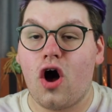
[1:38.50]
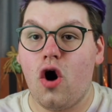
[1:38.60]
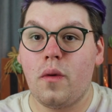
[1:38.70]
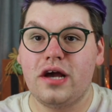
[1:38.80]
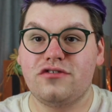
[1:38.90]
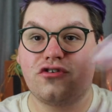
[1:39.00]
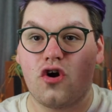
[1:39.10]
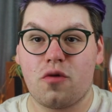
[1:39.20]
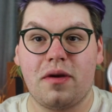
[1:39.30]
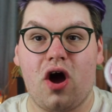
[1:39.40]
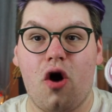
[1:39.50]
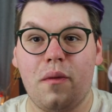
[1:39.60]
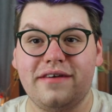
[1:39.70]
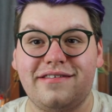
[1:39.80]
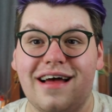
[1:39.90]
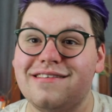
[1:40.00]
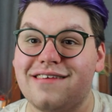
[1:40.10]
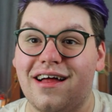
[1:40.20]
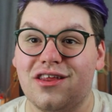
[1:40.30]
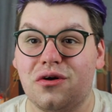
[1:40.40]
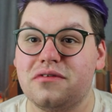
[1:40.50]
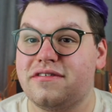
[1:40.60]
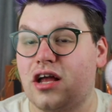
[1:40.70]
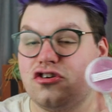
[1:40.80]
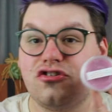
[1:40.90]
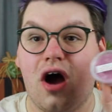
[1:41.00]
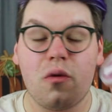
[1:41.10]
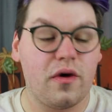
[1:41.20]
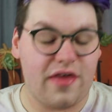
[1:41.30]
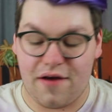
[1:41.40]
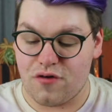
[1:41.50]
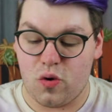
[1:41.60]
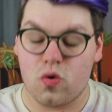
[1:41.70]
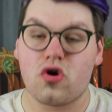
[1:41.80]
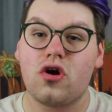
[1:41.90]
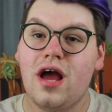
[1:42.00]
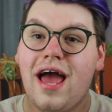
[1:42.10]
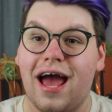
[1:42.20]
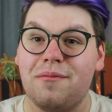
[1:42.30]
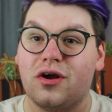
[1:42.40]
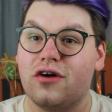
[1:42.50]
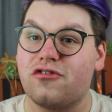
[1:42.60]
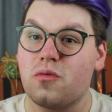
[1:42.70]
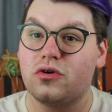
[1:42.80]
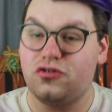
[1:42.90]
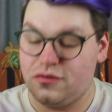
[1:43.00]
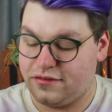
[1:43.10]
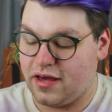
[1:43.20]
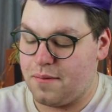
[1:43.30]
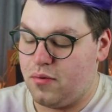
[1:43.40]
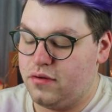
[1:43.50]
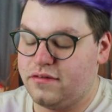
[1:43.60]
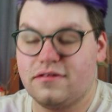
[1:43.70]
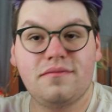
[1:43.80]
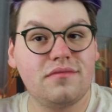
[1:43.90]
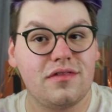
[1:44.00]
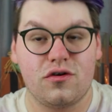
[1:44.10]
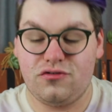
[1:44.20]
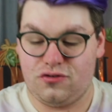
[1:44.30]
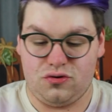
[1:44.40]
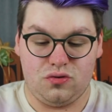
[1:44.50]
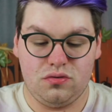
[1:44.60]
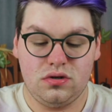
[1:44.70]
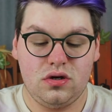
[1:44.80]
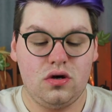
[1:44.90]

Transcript: always, Kirby always sends a little scent shot with every order, and because there were two samples, there's two